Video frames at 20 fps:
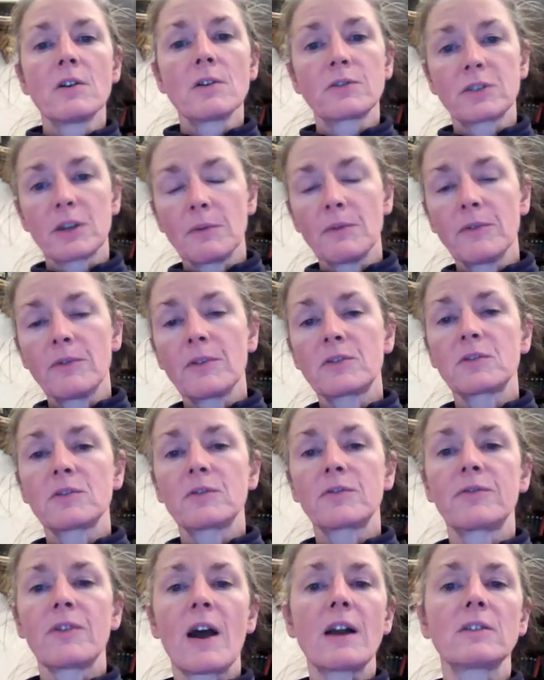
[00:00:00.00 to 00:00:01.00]
some of its
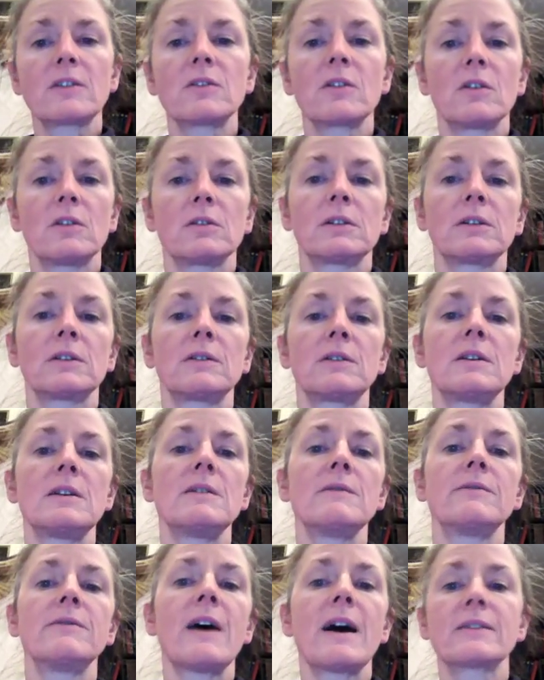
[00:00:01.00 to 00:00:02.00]
effect on
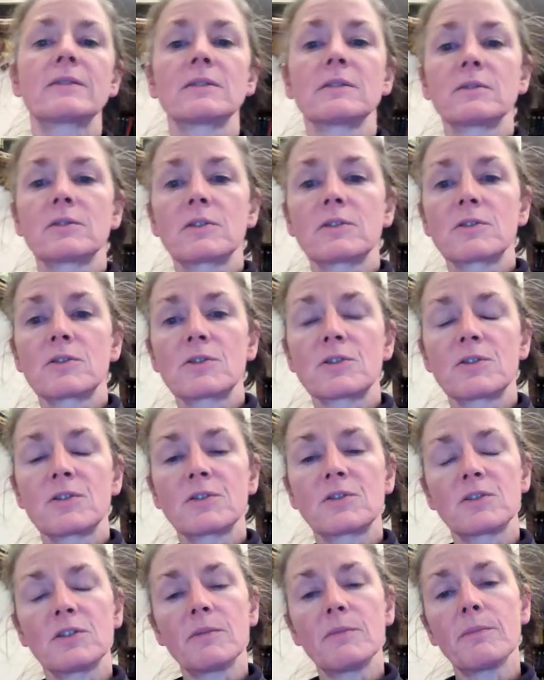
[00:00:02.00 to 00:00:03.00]
the vasculature
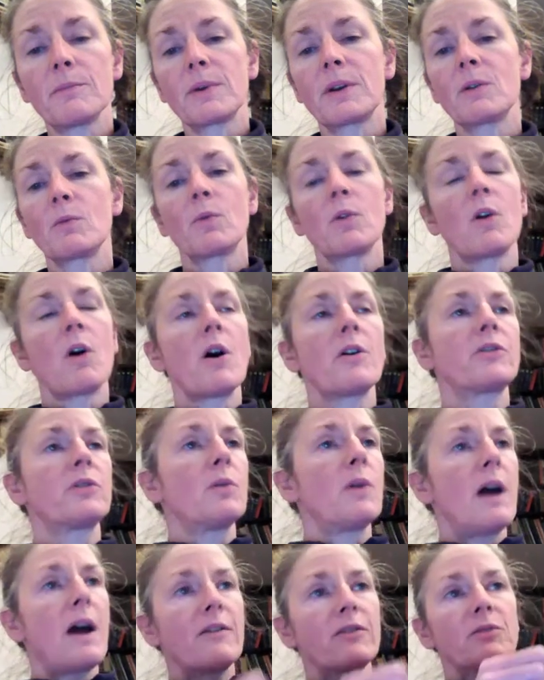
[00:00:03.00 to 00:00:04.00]
system, but it will
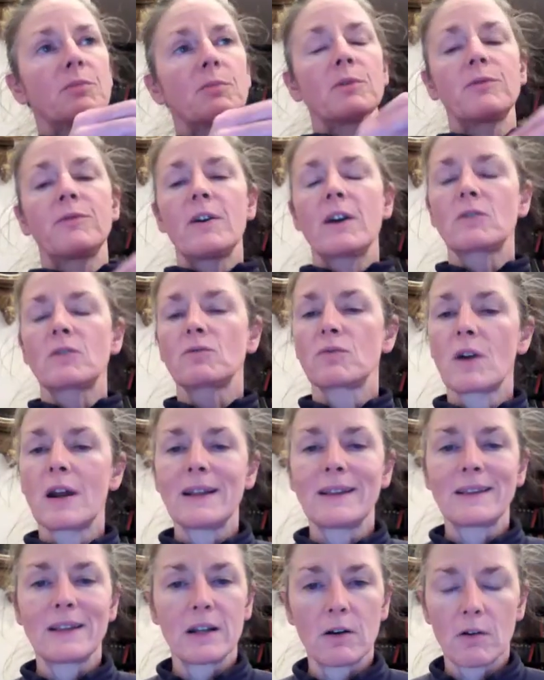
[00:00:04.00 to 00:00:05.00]
also have some effect
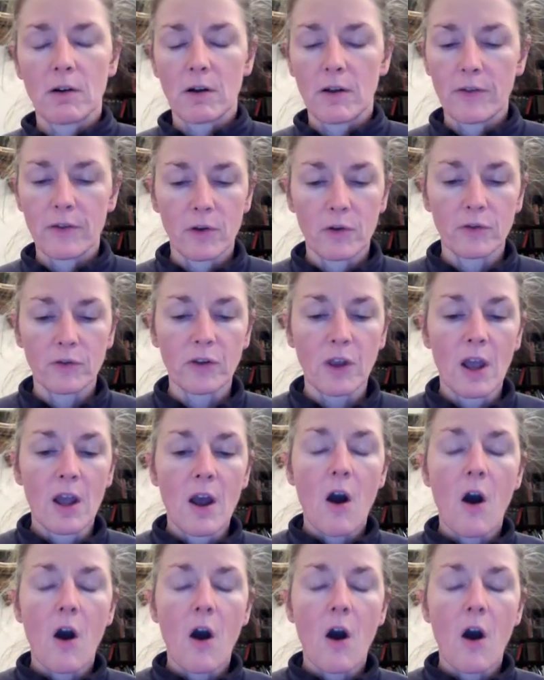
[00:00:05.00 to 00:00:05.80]
right there on those